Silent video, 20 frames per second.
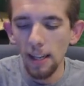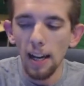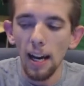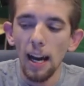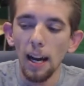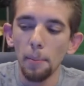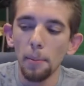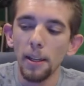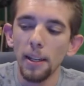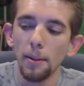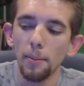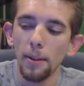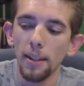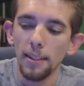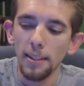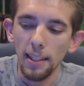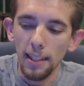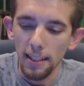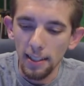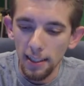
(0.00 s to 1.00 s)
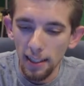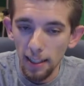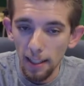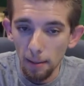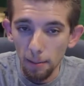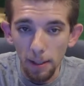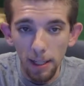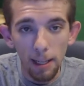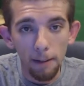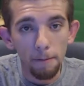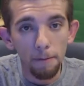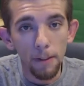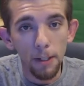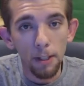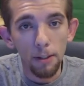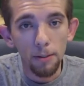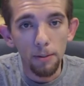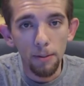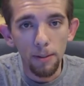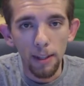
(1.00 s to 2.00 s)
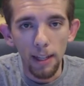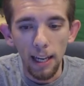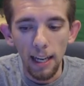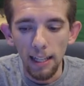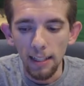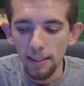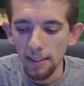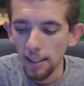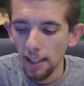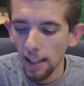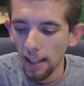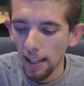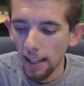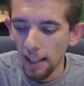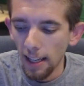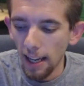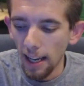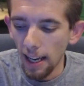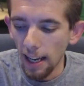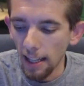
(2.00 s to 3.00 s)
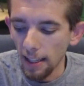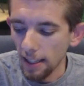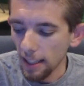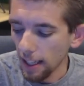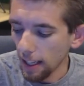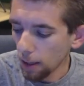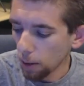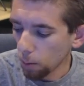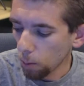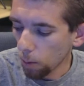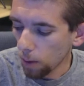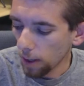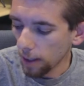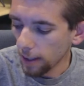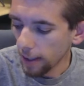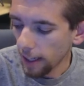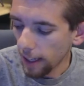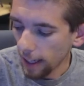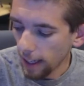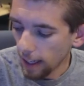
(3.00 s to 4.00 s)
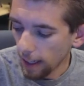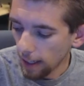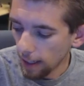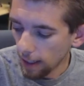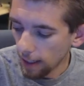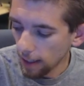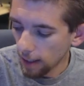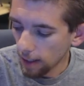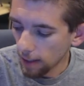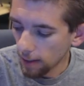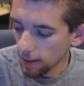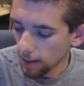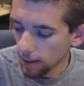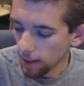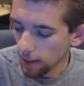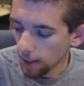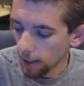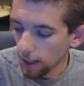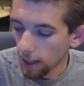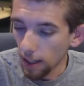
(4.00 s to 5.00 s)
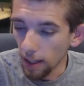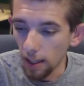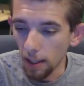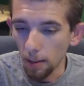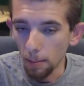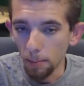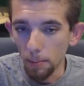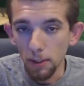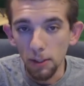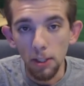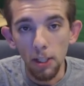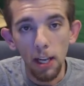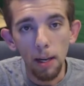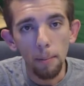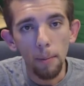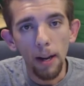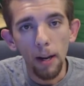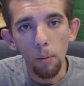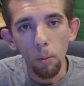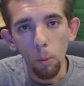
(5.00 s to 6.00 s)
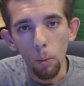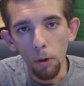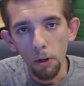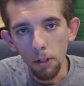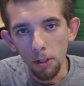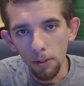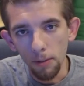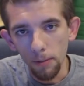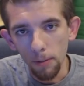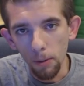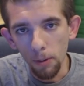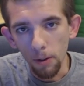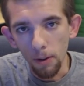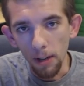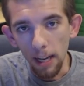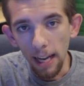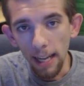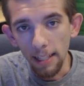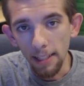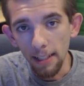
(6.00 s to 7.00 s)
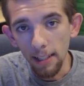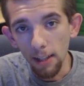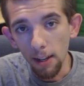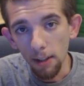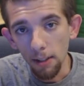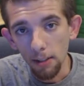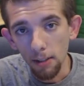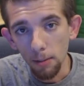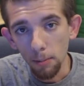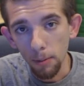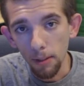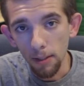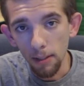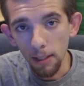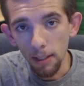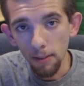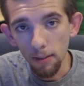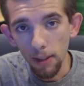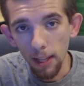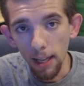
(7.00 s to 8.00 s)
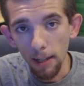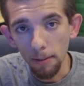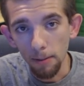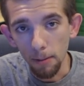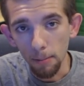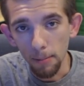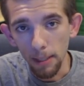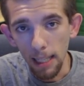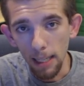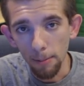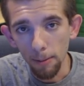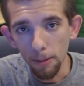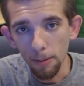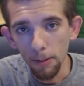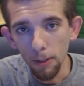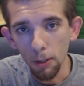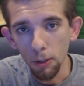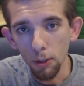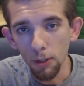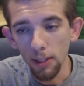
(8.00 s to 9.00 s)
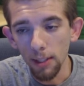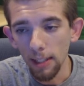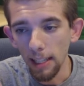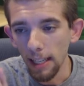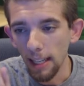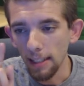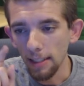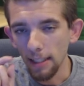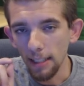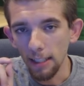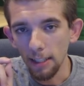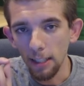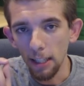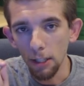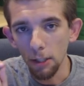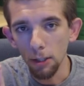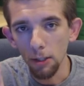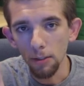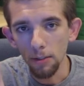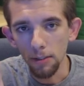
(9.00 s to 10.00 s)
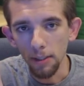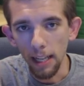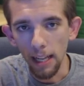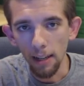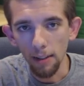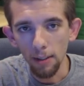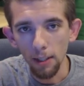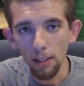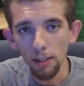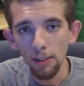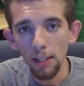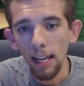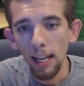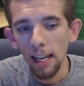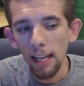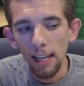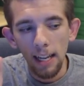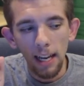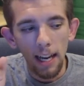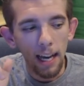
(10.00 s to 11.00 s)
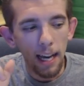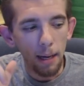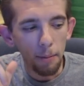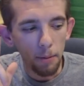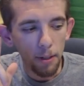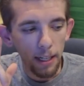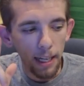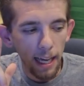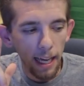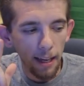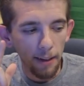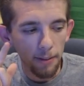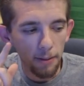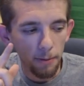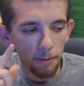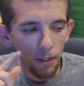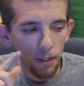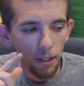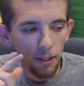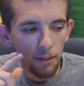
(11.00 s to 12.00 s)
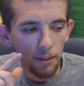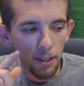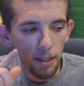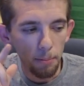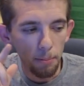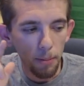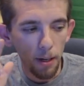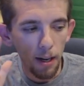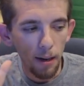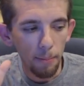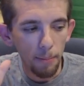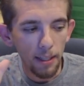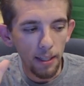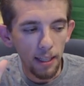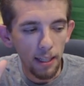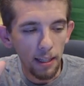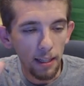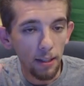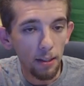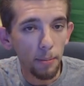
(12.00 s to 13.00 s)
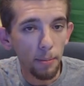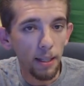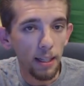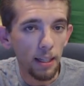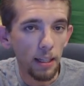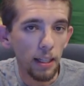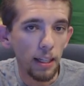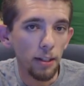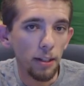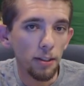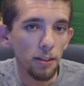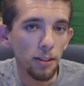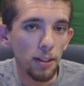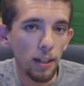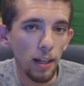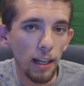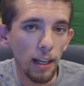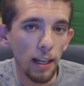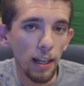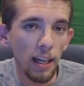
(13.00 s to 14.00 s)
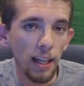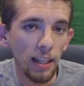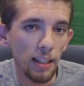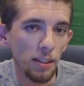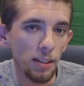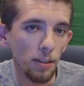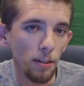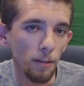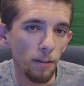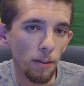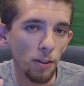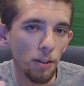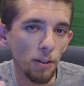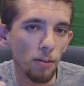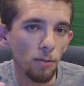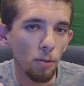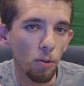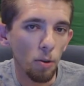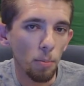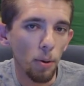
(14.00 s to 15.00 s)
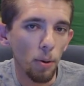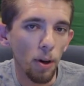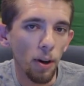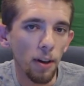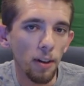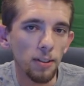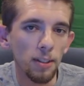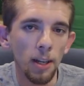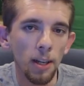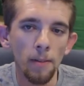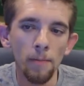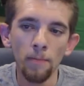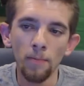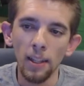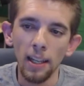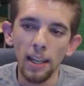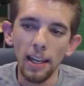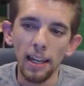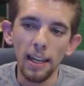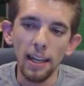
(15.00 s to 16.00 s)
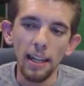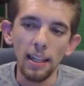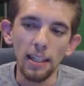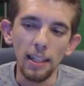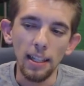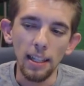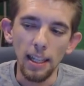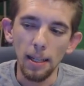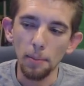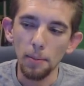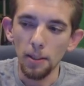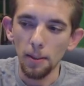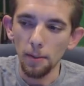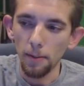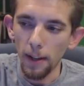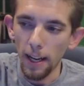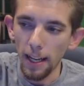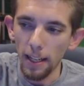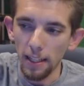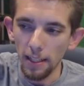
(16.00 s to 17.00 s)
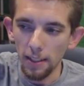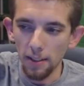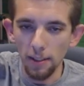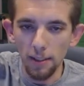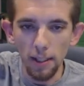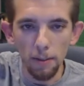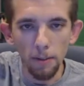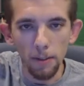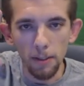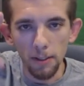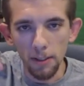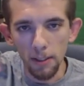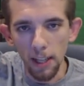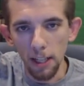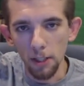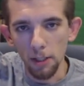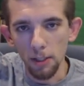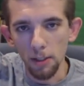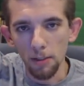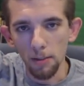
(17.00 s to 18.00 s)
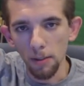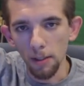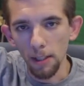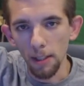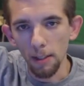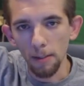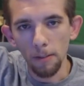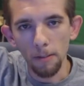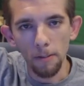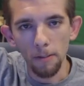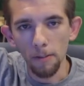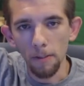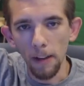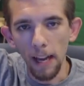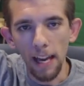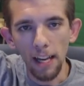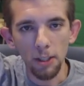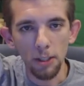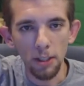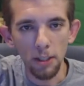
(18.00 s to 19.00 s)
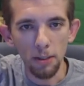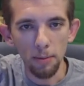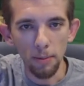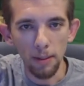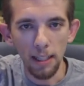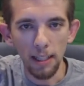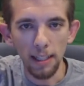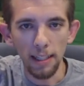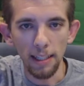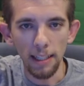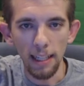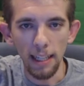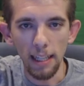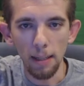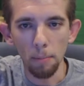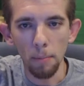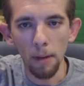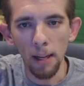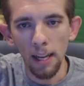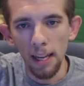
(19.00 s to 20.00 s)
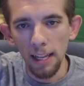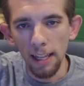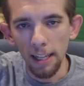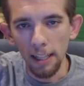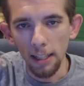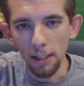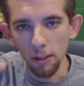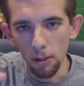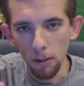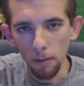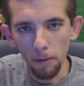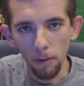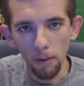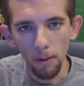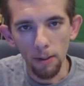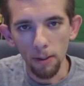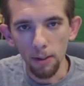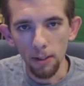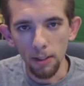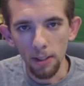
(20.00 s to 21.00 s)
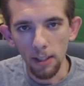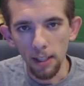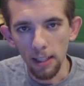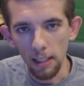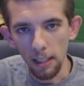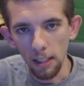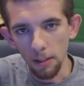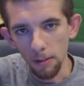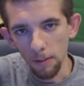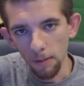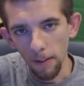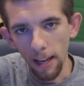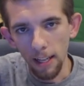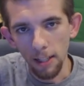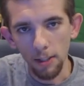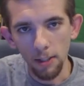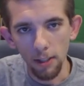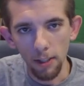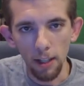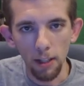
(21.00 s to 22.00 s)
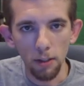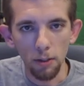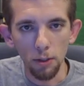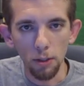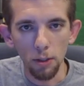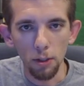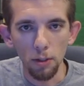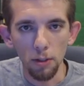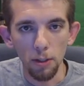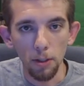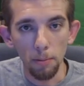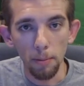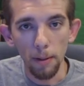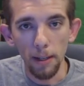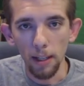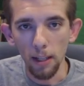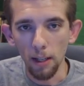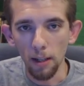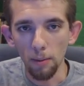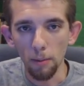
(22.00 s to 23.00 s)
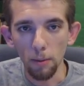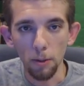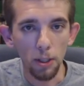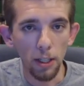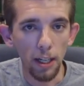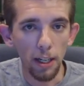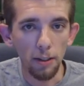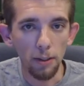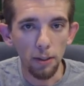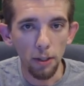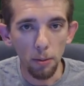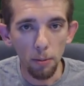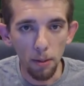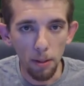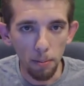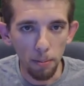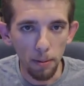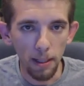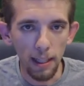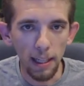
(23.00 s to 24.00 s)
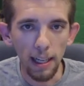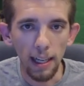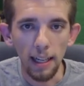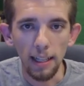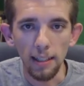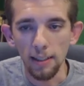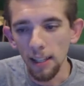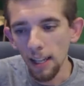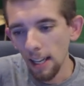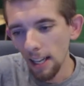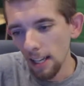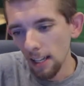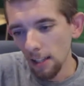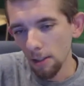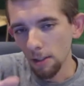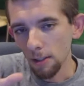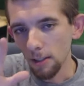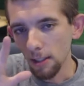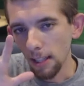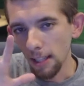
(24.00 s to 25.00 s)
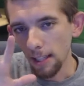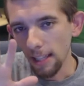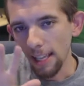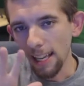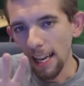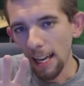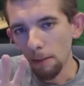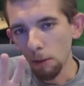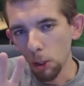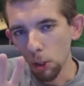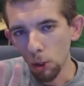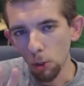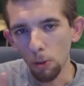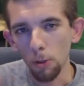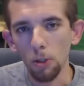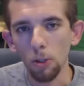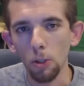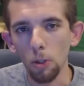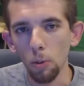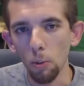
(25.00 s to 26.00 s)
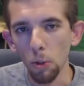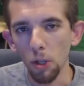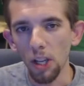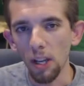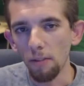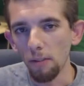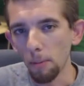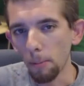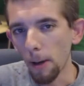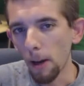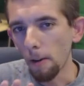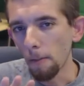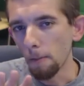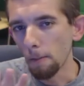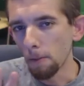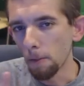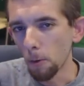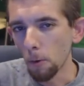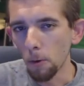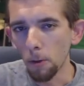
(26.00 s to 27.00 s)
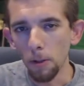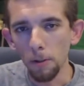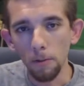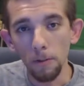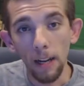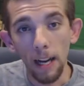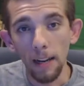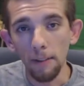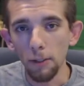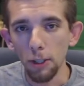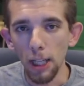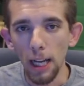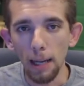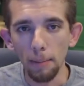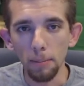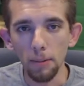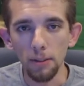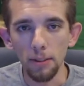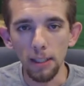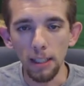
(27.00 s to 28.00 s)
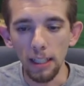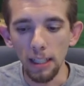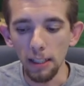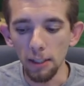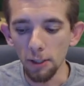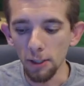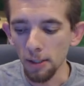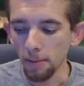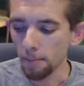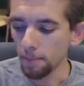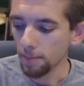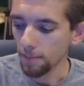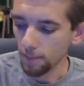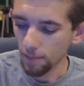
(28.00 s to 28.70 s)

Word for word: Uh, but anyways, like I said, I'm going to have videos for that. Uh, the other one is um, Samurai Warriors 4. I did also receive that from Gamerfuzion as a digital download. I'm going to have some videos up probably a little bit later today, at least the first four parts. And the game is divided into different sections for the different factions within the game. And so far it looks like each faction that you choose depending on which character you want to play as, looks like they have a short story of about four to five chapters each.